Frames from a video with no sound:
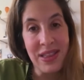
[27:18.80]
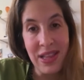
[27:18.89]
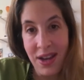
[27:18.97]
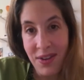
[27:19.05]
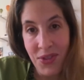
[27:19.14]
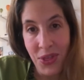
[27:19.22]

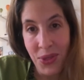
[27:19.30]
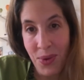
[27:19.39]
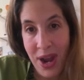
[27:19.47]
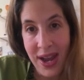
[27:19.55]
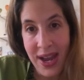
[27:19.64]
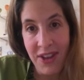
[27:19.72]
love
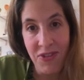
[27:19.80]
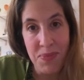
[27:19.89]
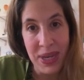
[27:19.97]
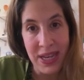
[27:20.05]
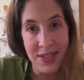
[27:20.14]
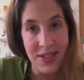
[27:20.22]
Thrive
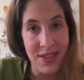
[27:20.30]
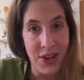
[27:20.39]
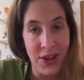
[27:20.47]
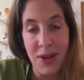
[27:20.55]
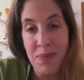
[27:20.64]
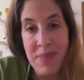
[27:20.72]
because of their
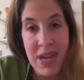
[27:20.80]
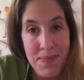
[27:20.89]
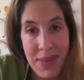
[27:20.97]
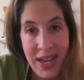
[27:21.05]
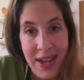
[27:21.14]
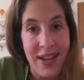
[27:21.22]

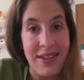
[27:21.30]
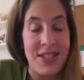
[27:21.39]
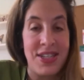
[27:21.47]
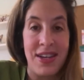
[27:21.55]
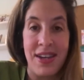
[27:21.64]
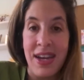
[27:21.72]
commitment
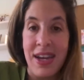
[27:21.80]
to